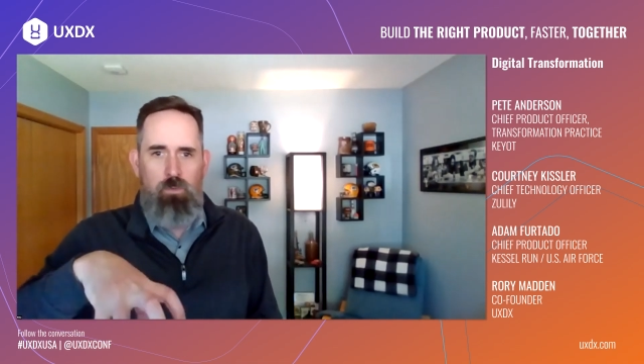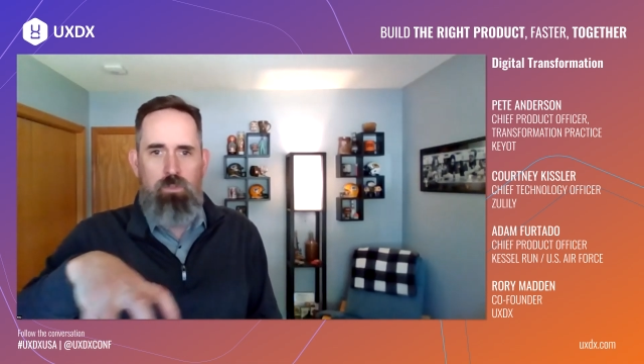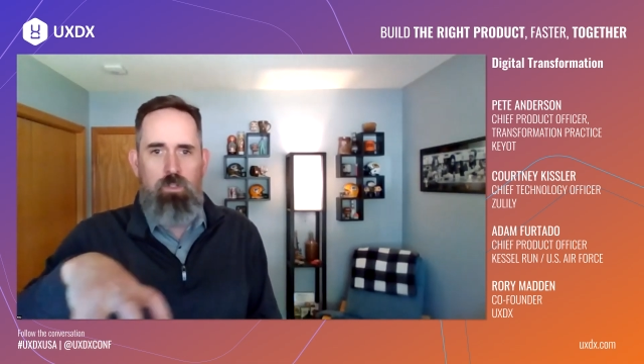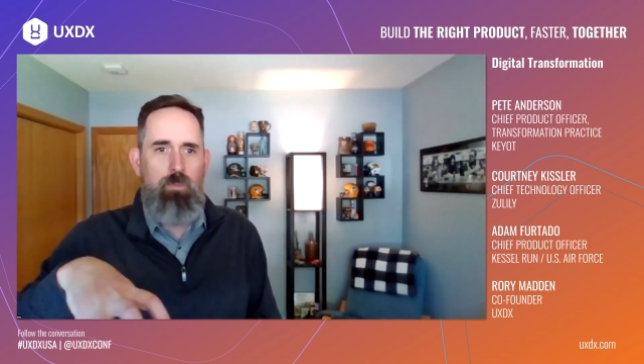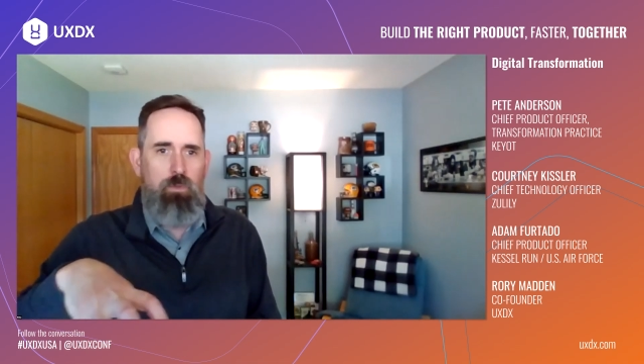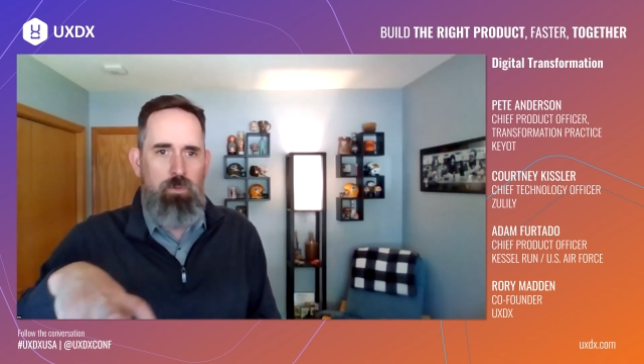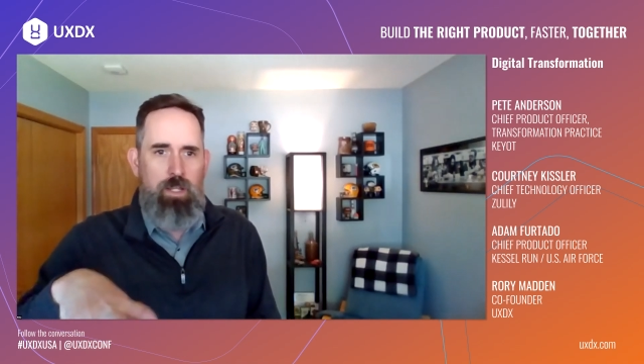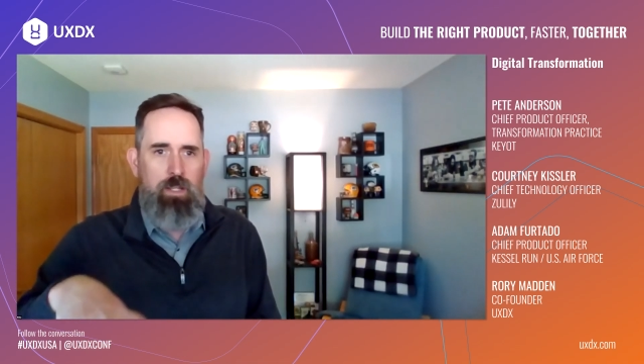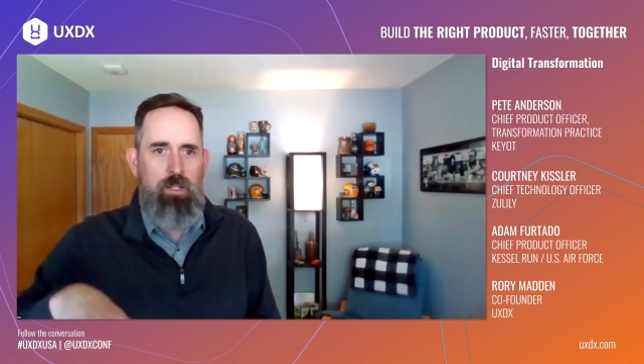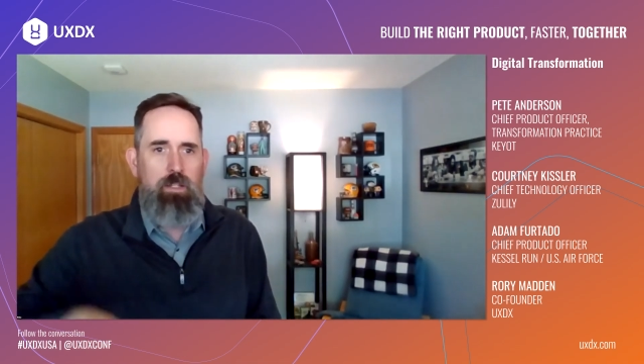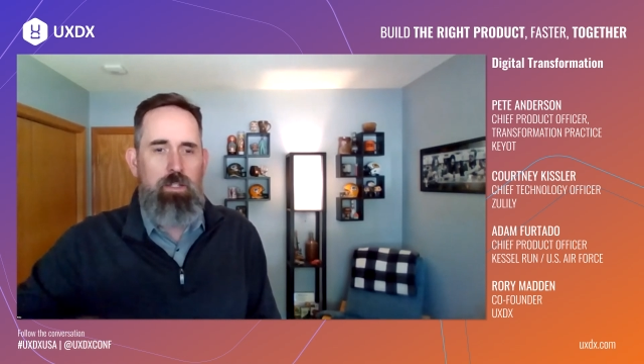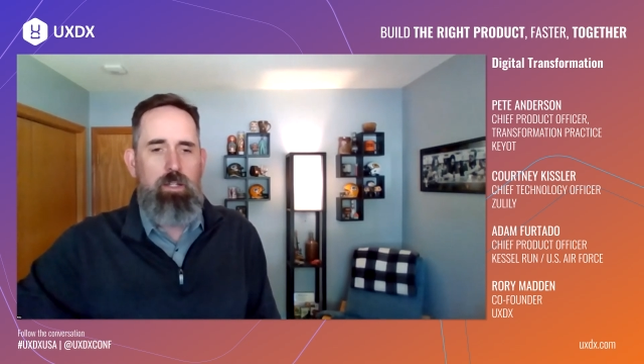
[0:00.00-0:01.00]
own
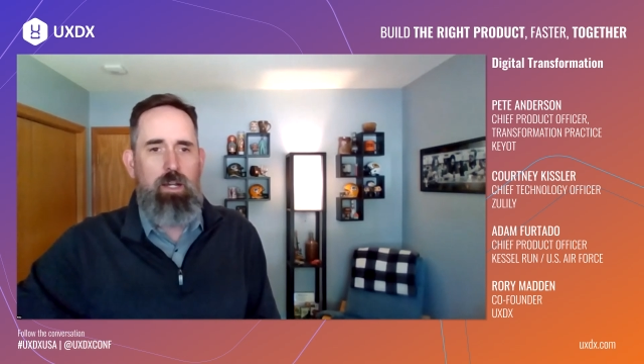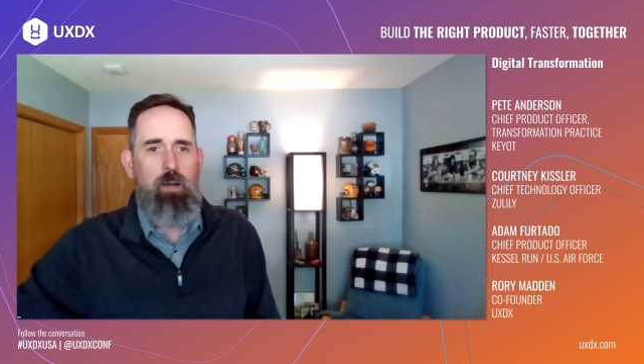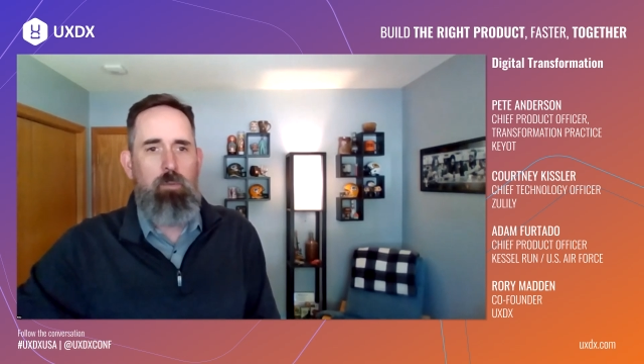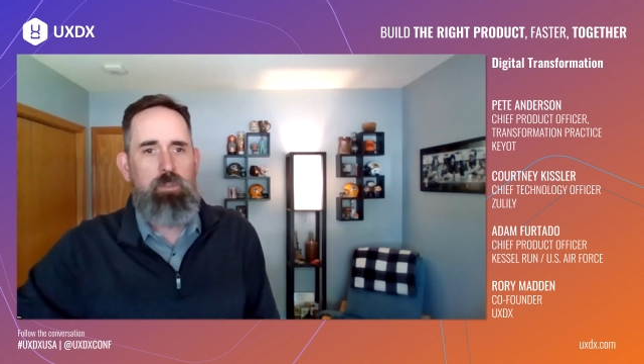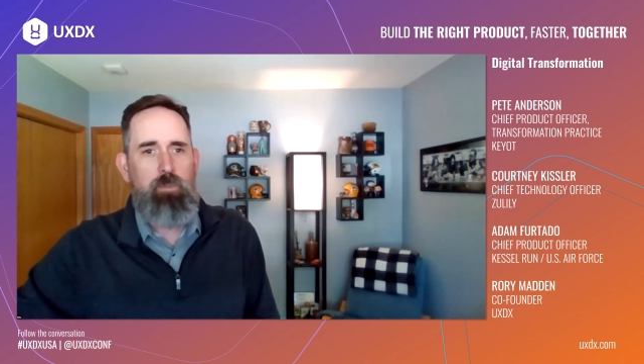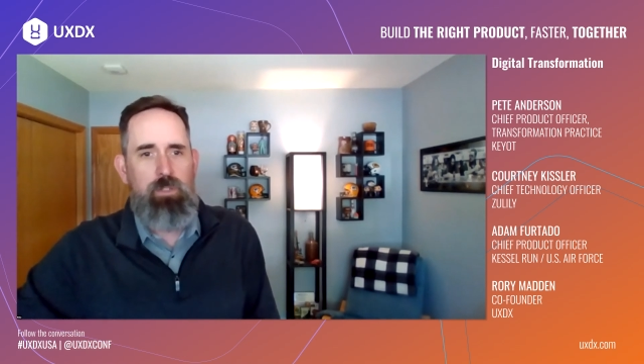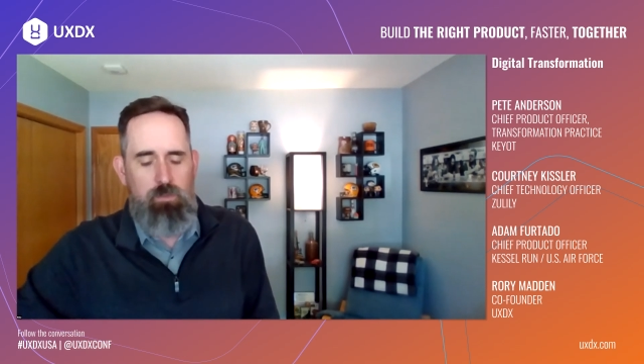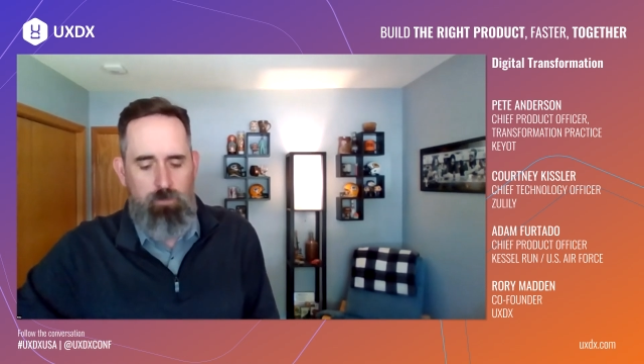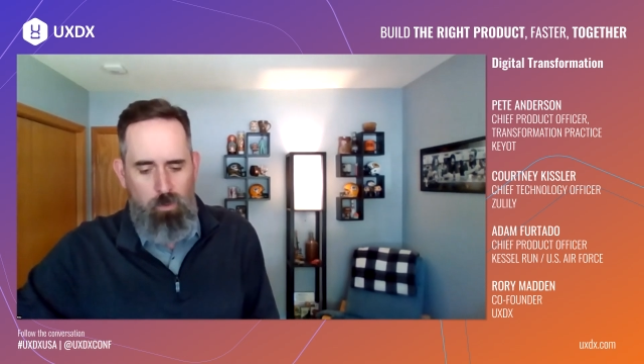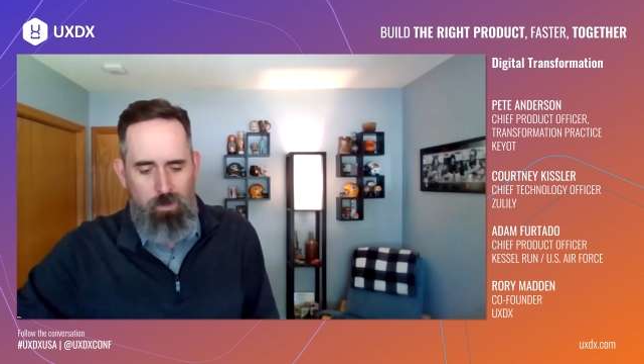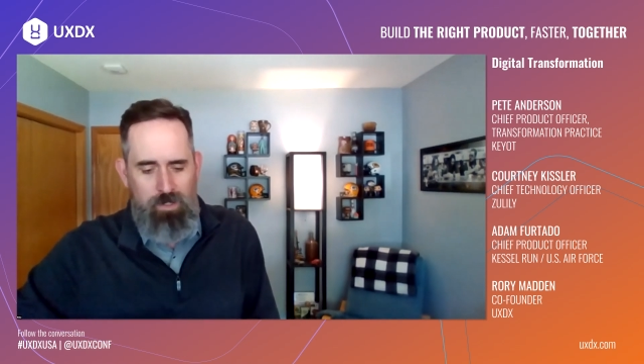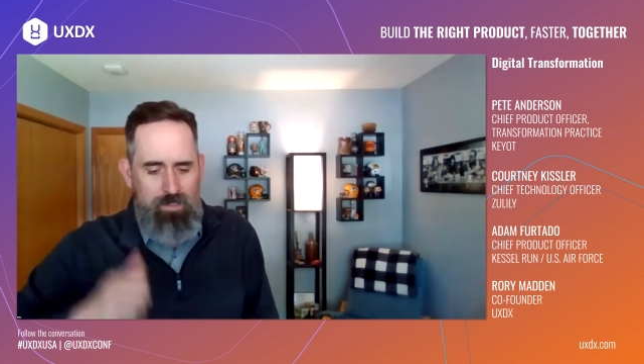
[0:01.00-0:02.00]
community to be
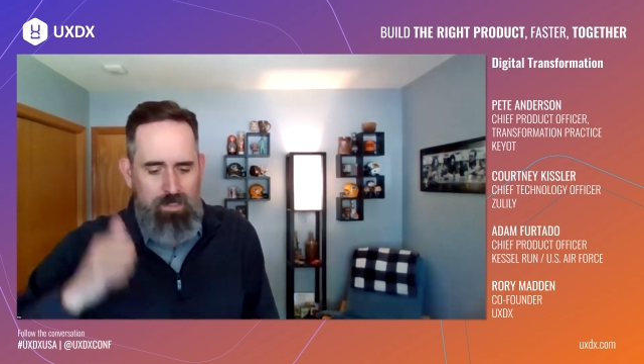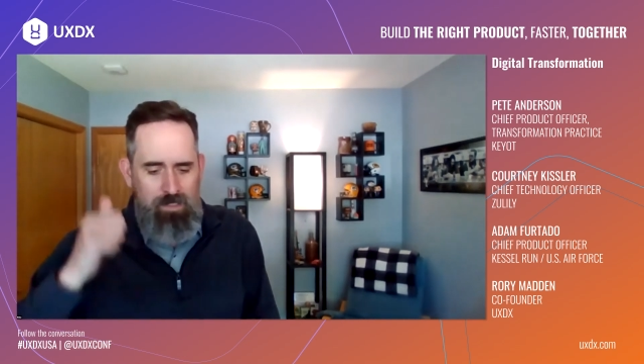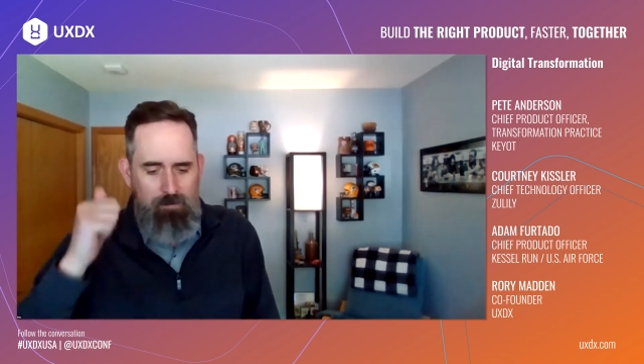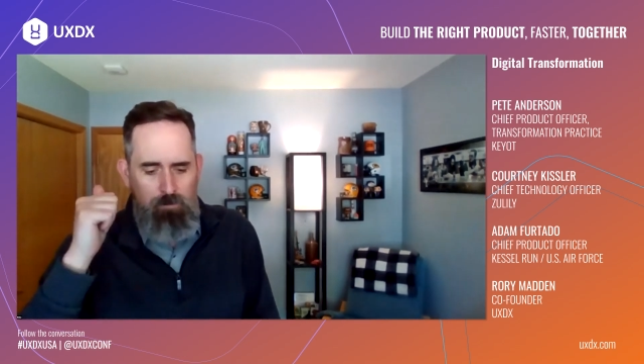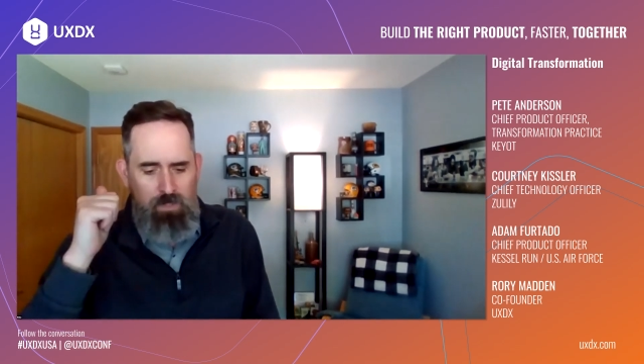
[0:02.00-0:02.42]
supported.